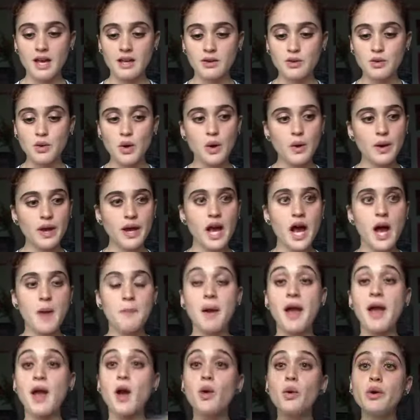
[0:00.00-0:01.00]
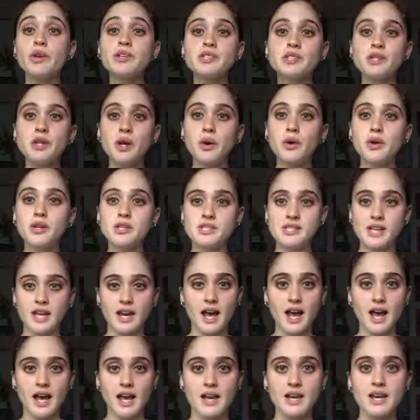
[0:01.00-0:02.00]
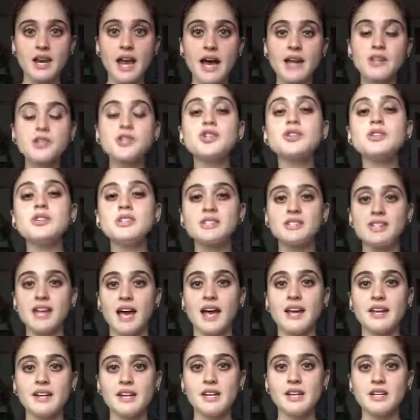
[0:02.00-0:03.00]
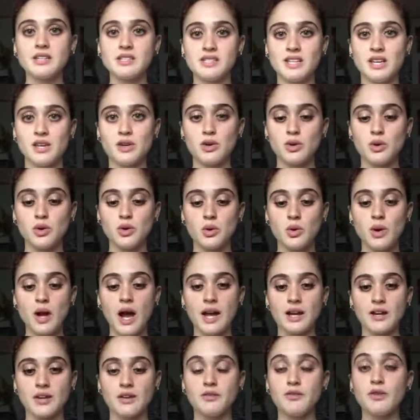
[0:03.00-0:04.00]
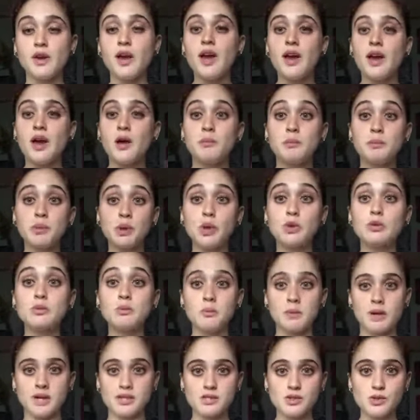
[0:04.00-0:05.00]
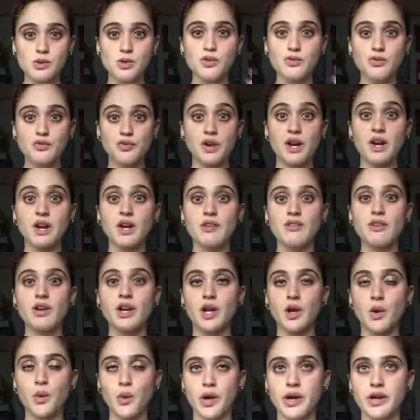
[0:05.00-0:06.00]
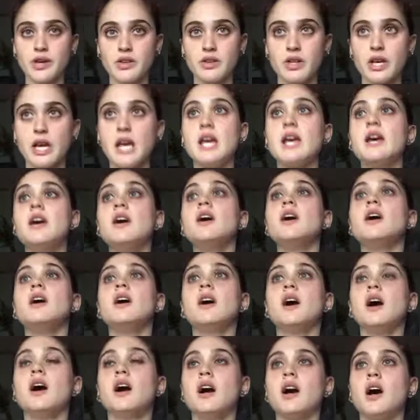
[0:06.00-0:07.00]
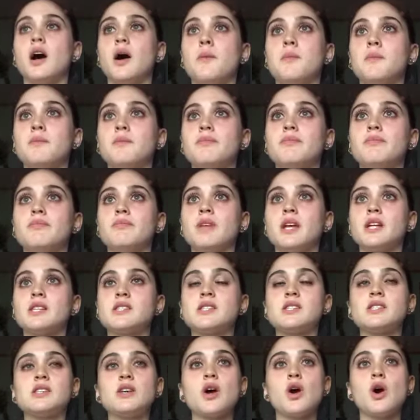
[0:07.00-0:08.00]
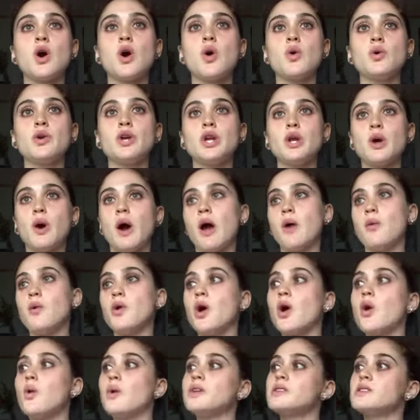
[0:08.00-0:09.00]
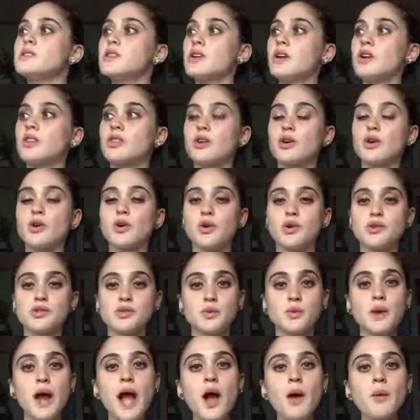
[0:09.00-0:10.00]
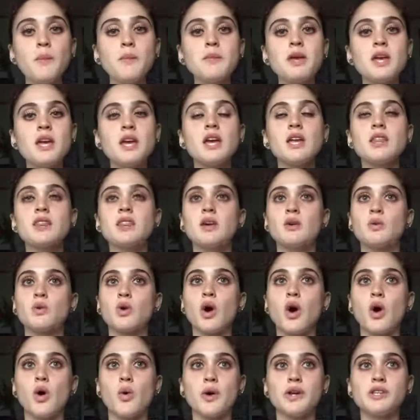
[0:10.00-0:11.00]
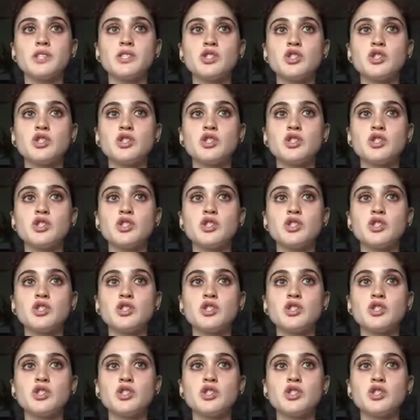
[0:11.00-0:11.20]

Growing up, I always noticed that I naturally tended to kind of build muscle very, very quickly. And so, you know, I would always look at the girls around me and they were always